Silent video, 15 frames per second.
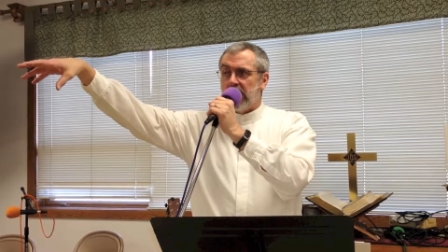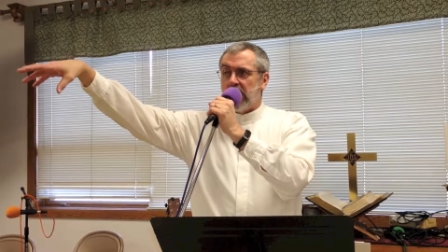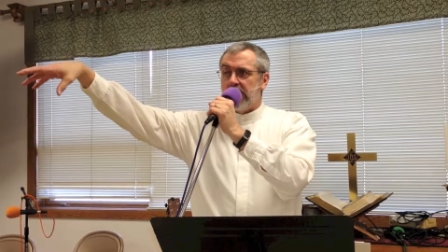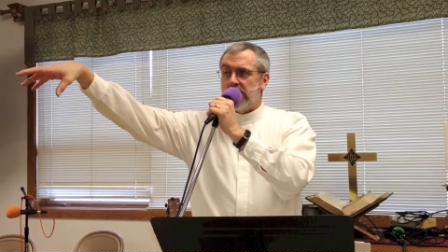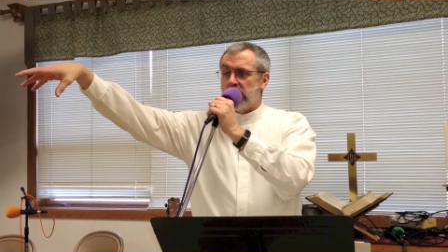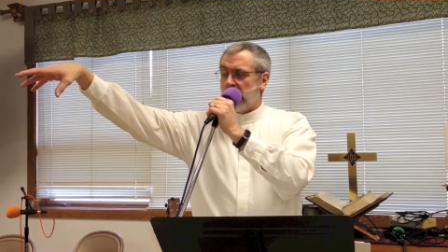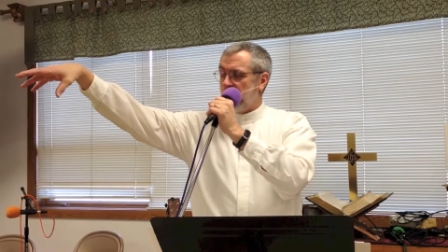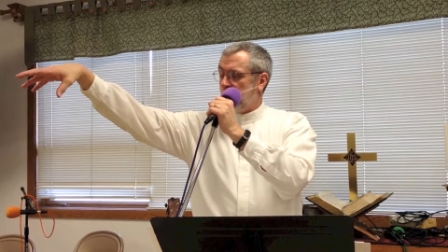I
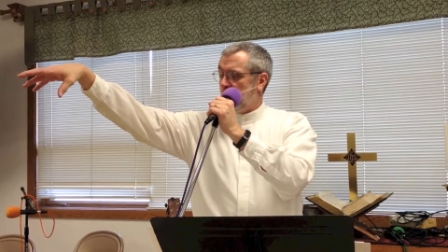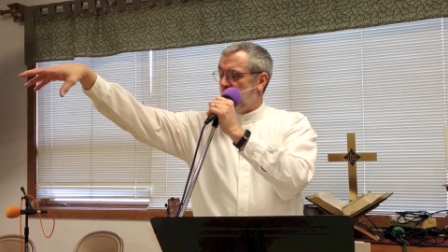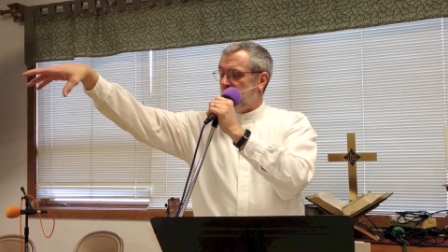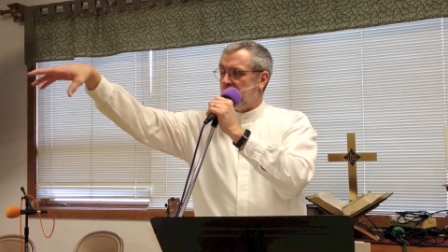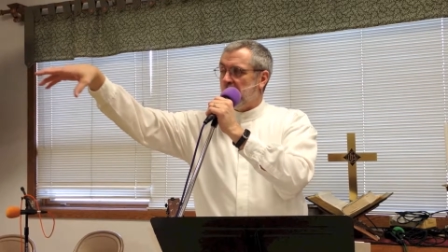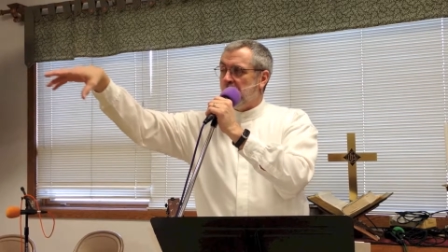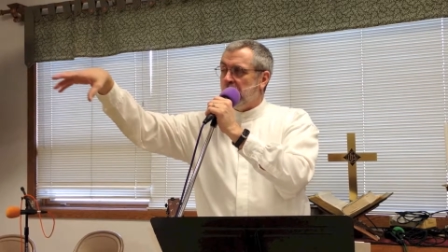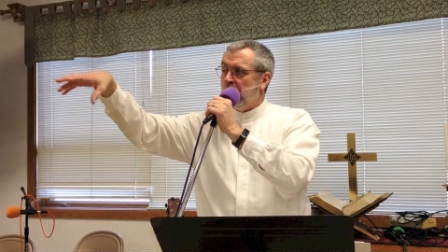was talking
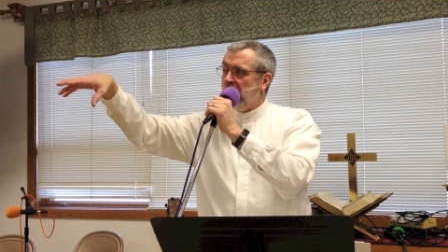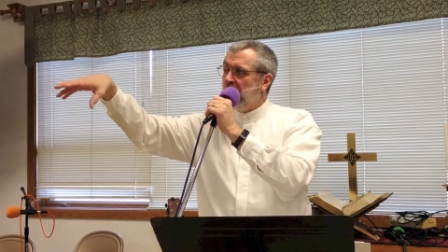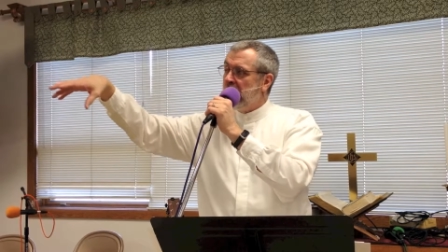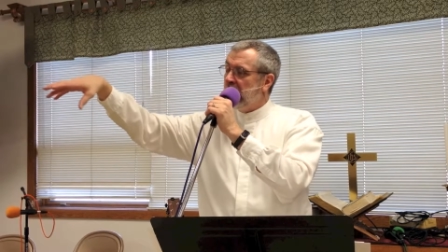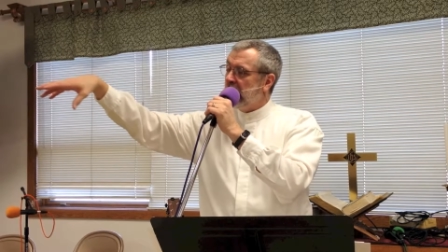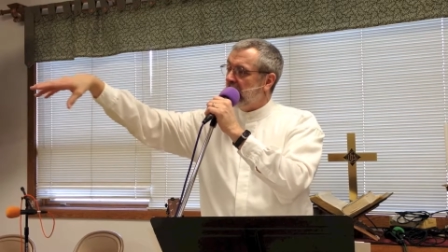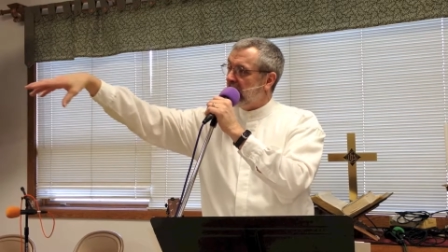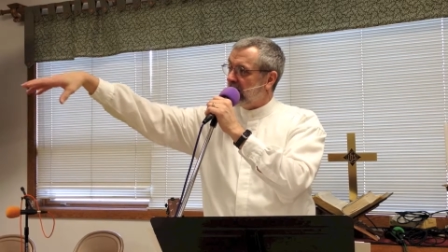about the
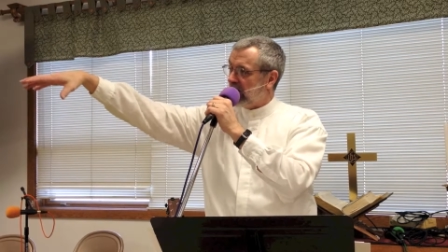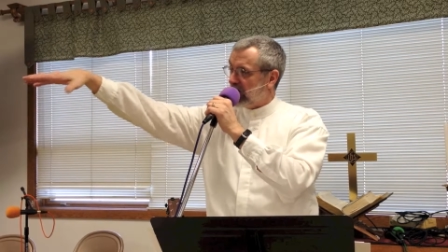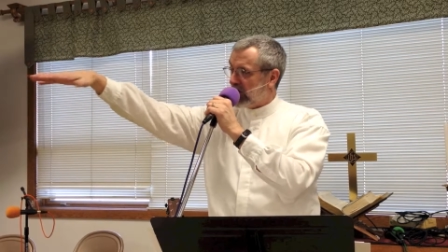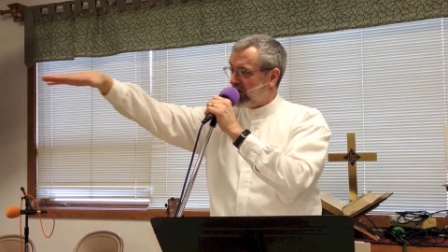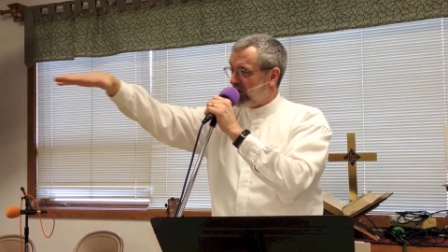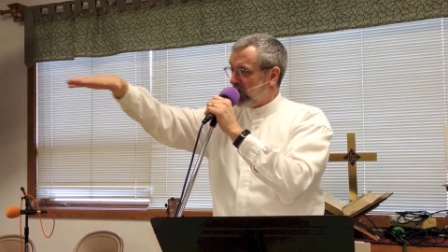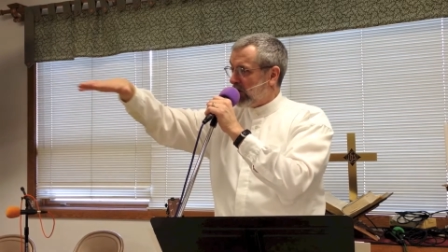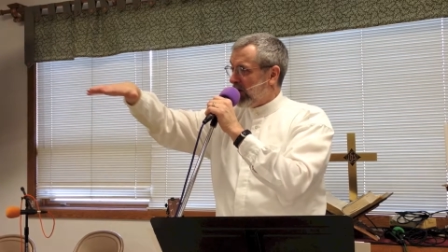meaning that the
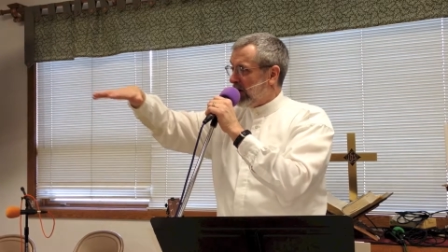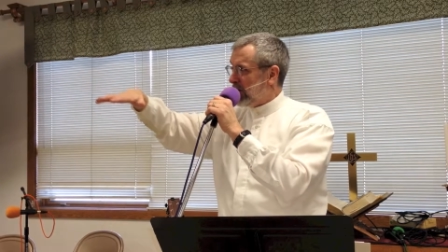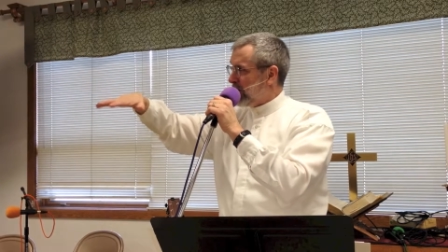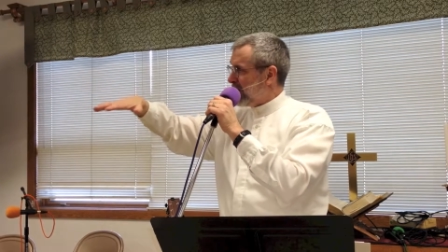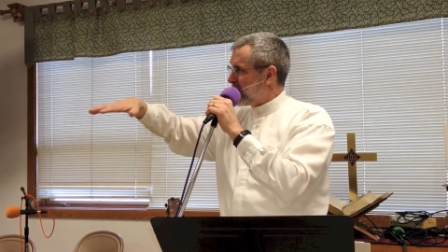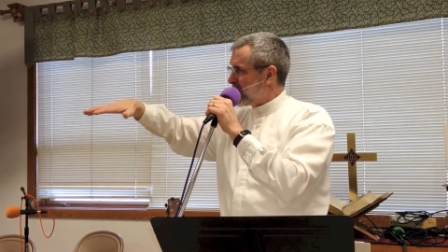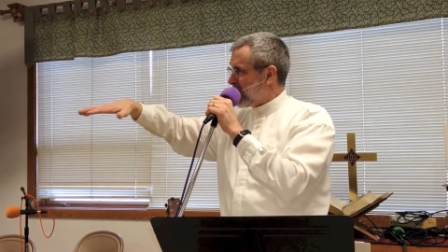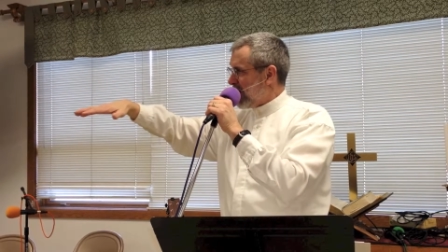story
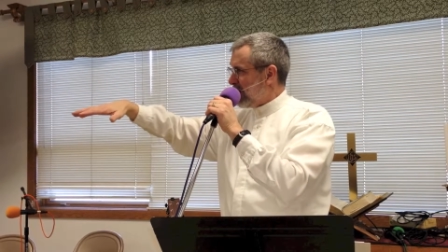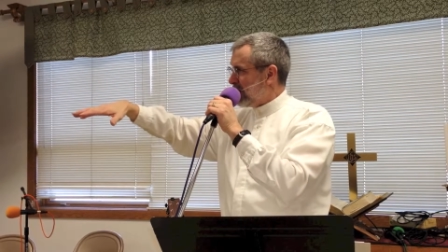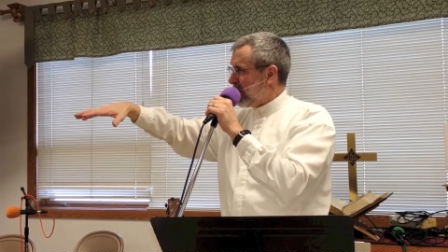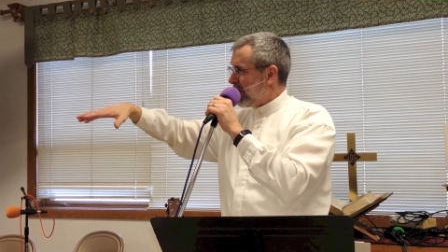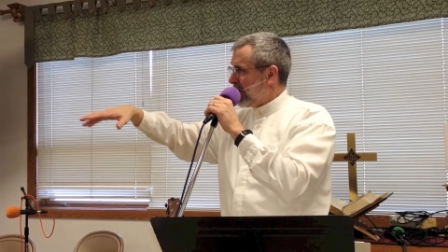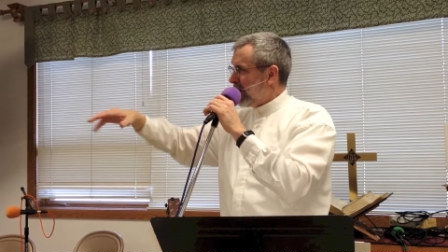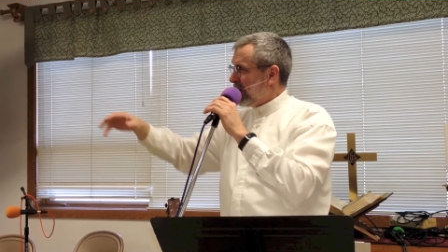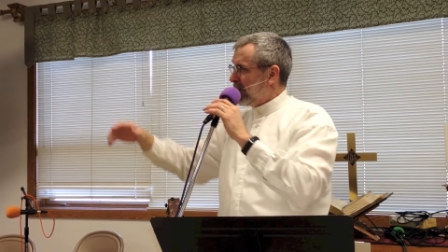picks up
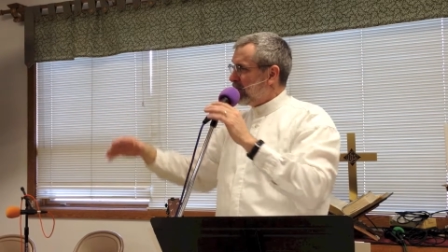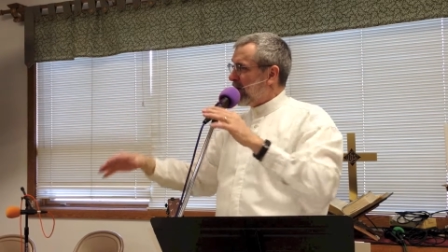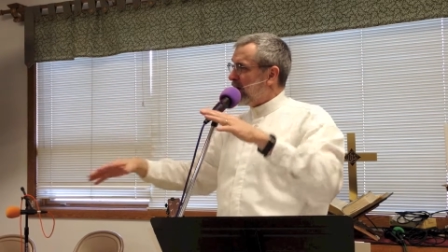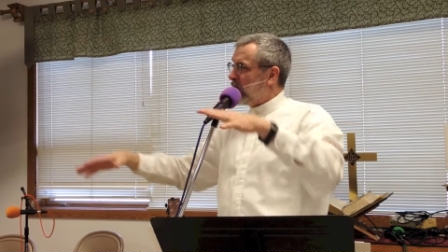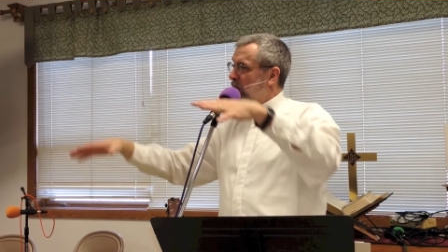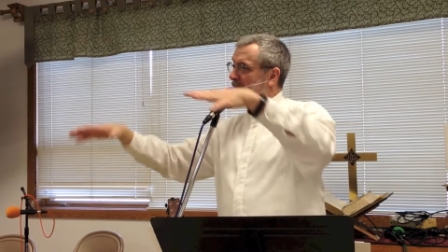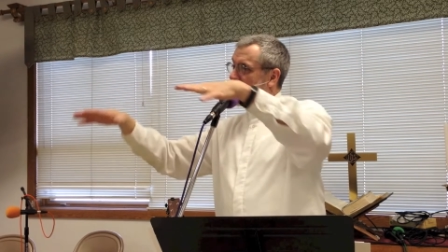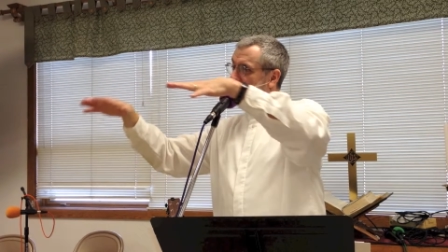by
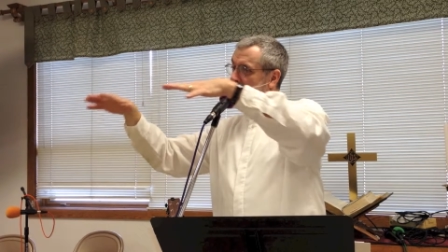the way